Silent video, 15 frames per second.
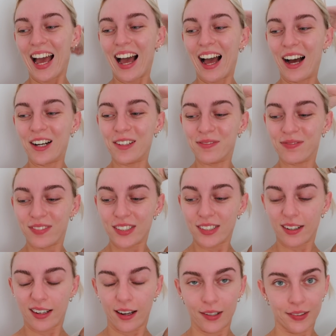So
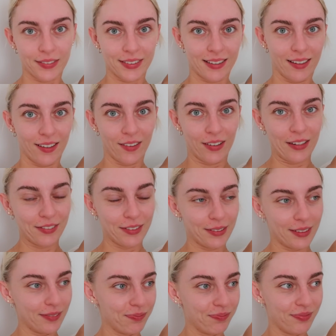yeah, obviously not
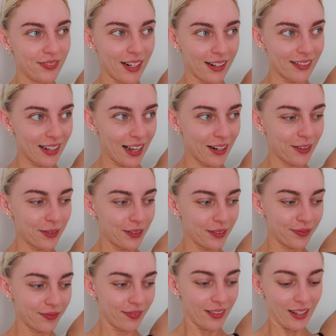everyone does that, or
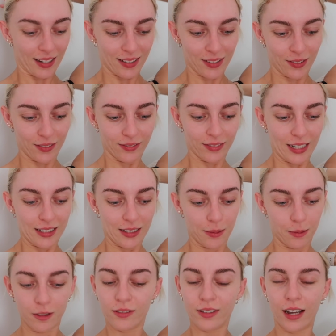that's not
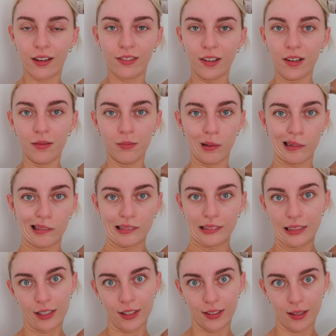reasonable for everyone, but
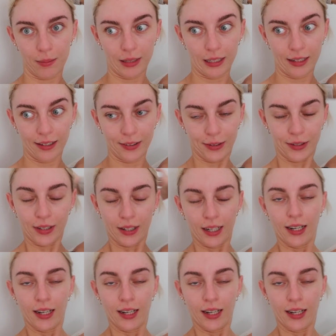it's just something I do.